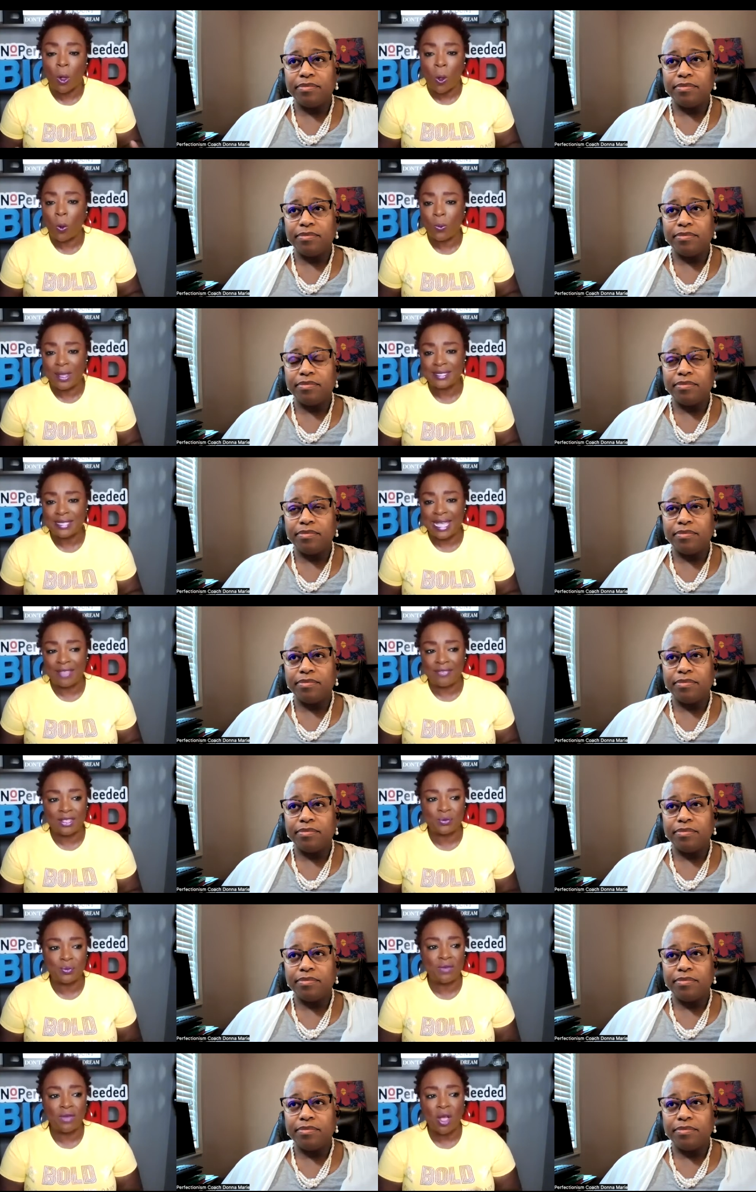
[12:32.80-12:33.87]
Speaker 1: always had
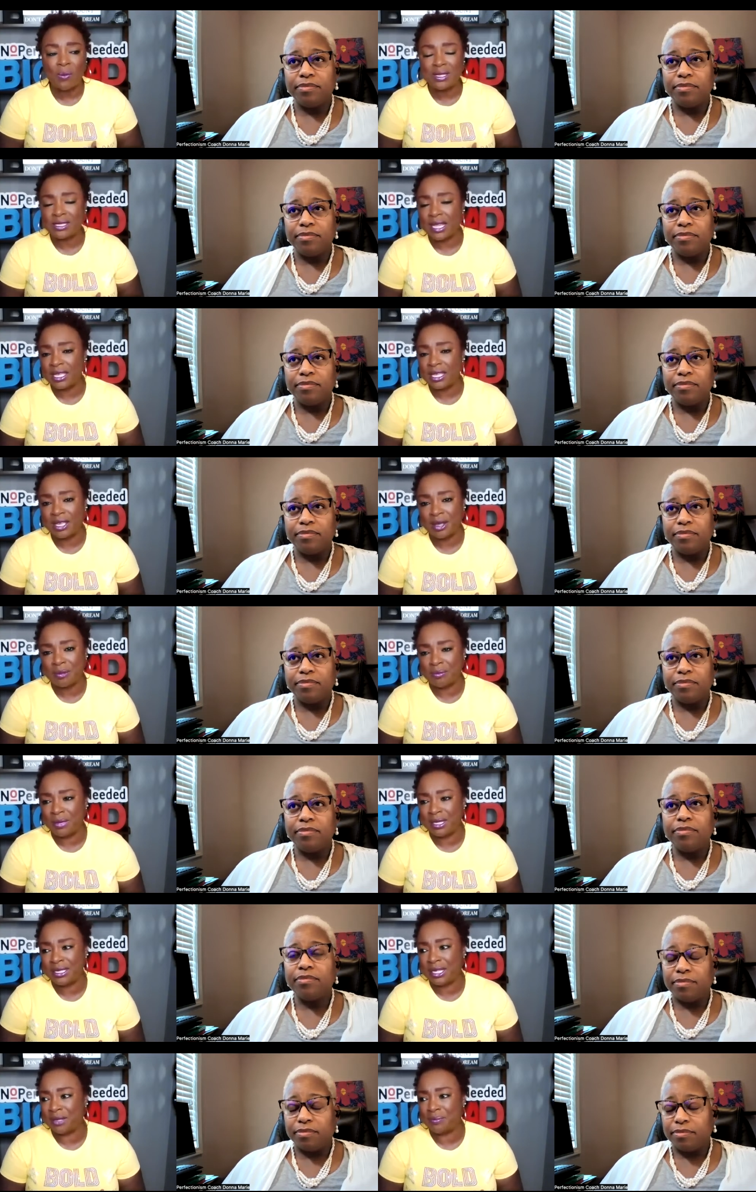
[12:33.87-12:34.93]
this. We've always taken care of
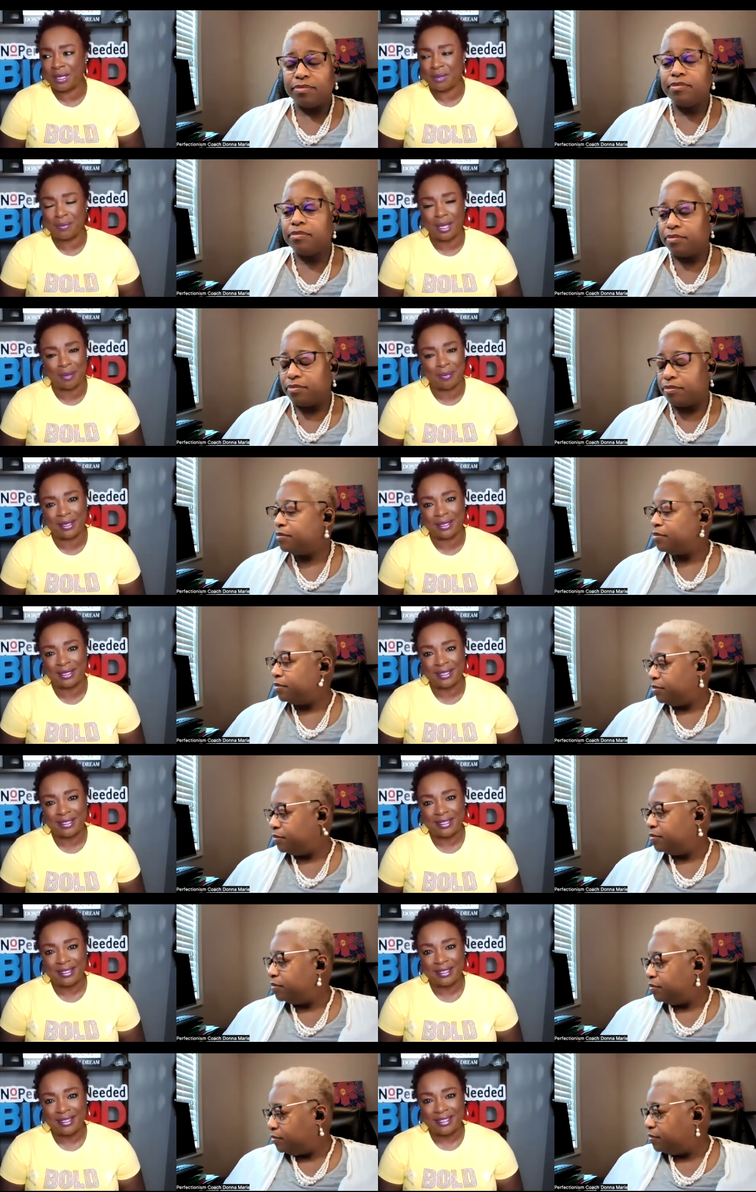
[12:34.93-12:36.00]
Muddy and Big Mama.
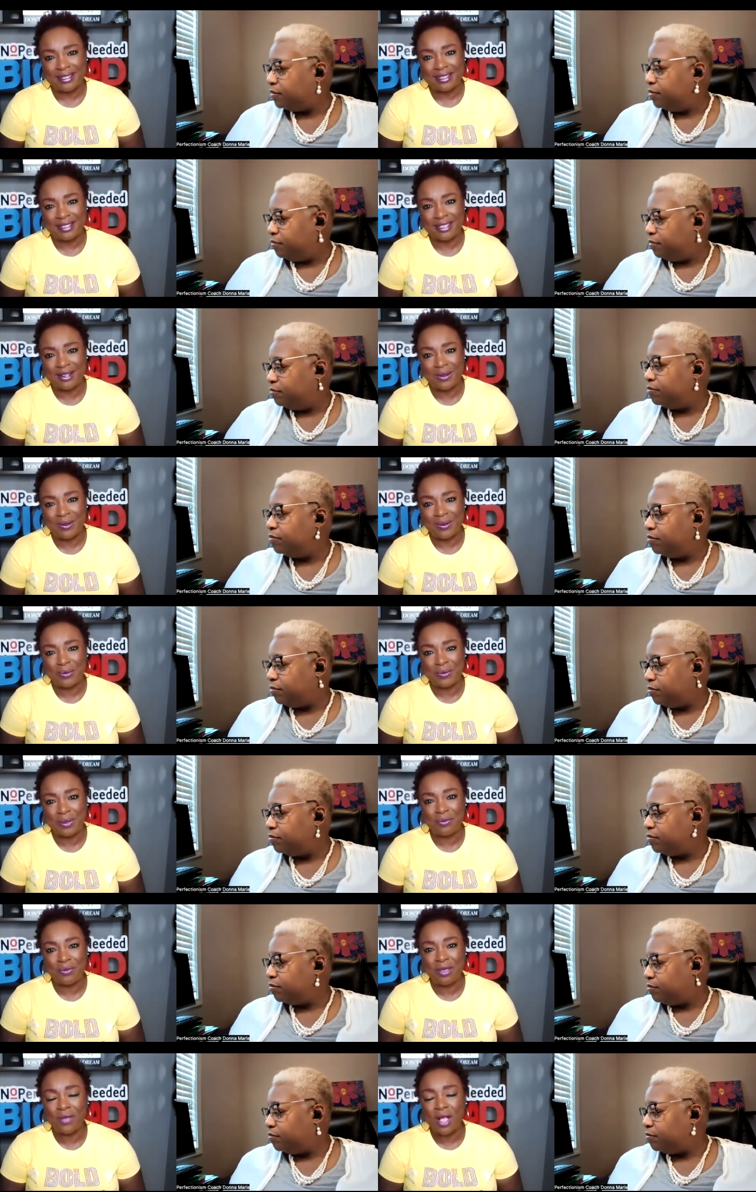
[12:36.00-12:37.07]
You mm-hmm. know,
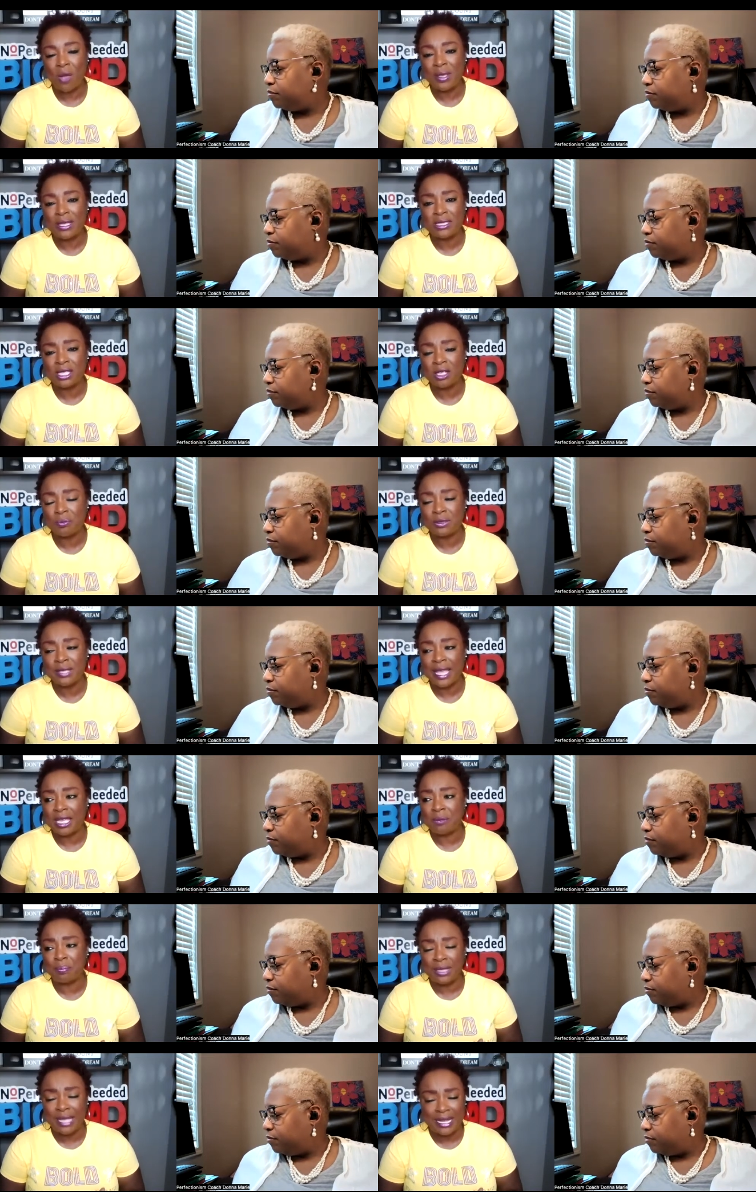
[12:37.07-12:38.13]
we, we've always took,
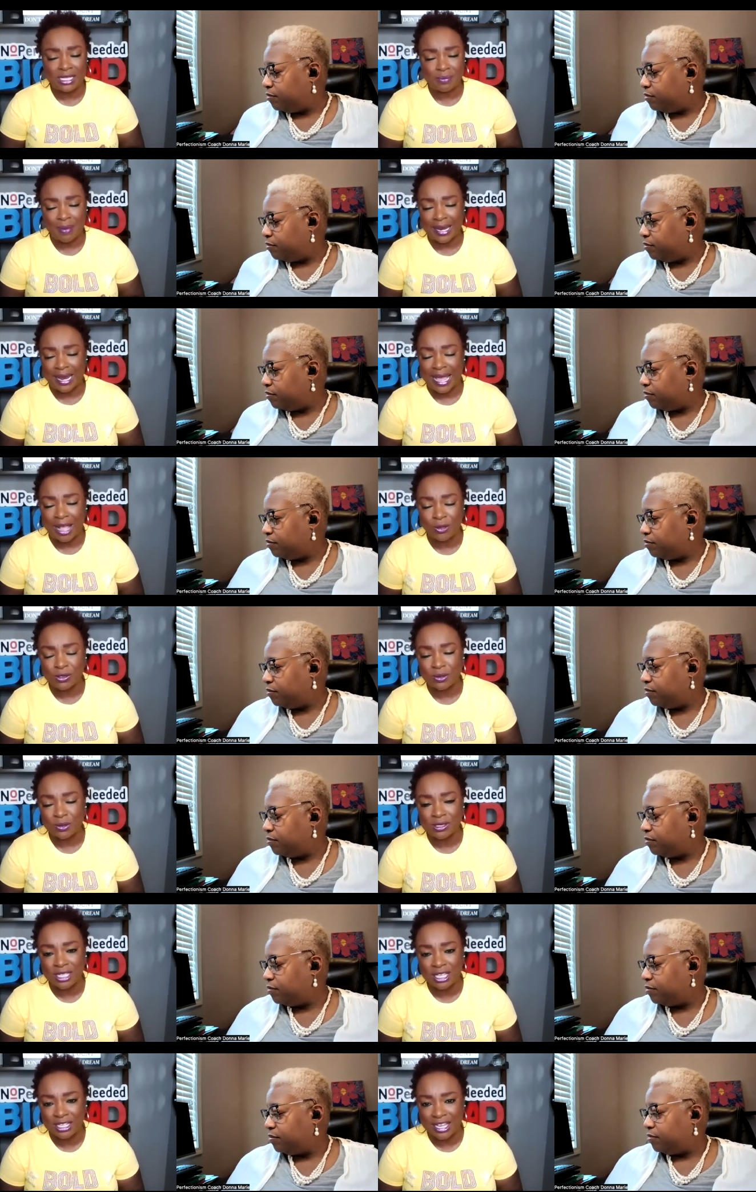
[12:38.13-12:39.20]
taken plates by the house
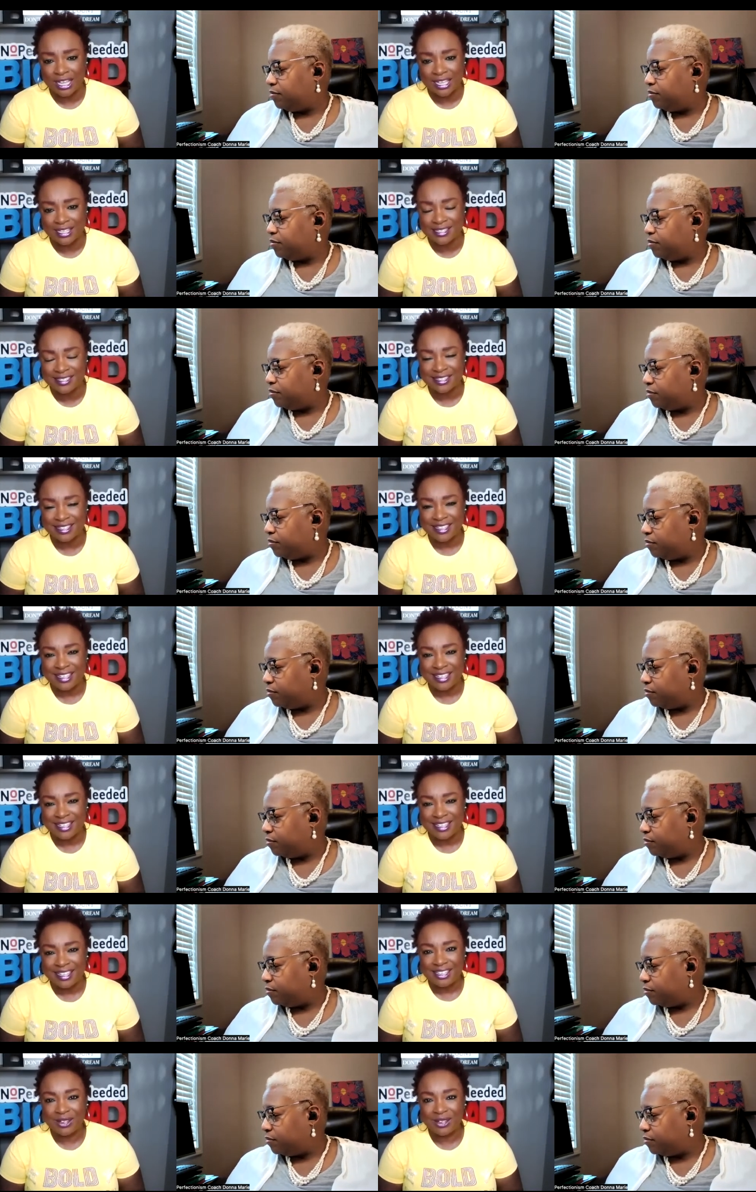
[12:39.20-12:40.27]
on Sundays
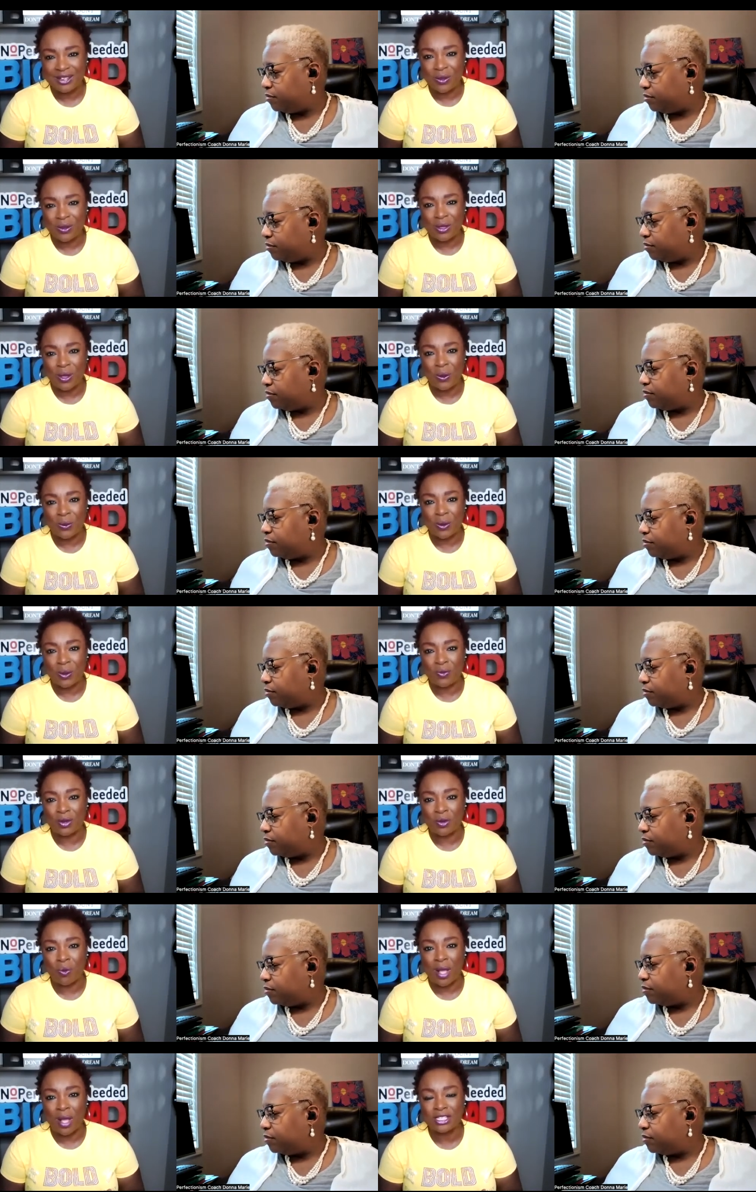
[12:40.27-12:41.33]
you know, gone
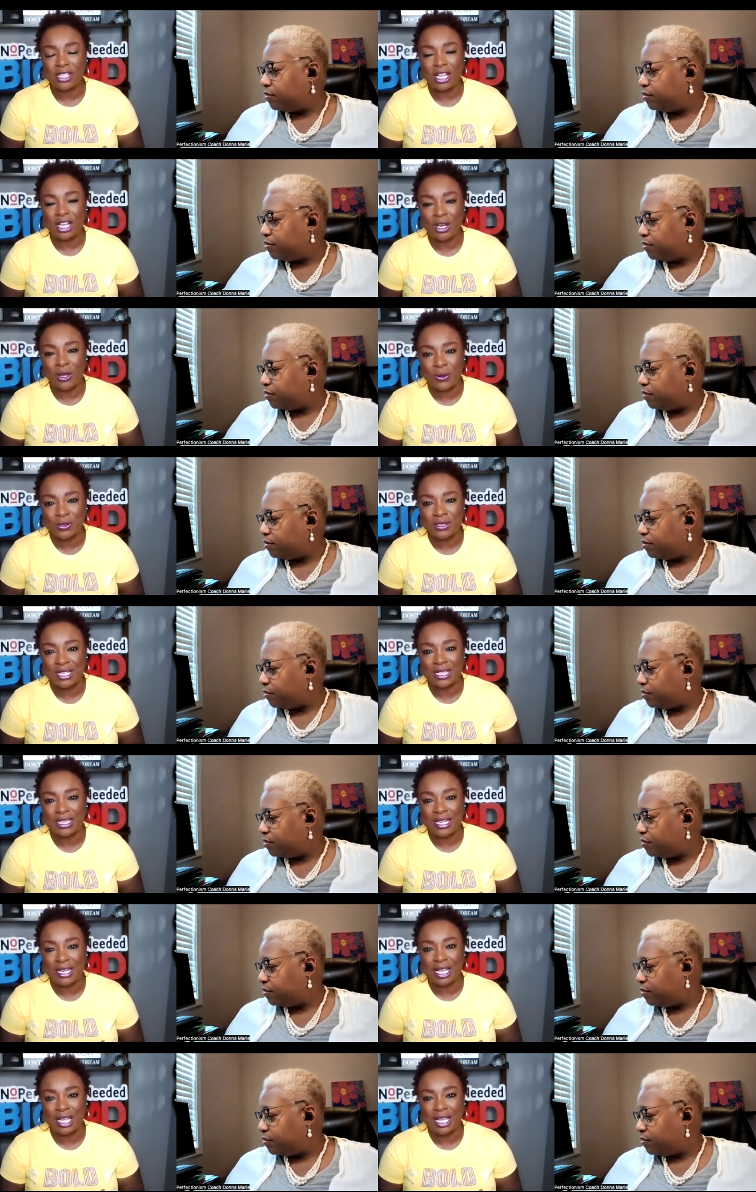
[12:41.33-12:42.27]
over to wash their clothes and clean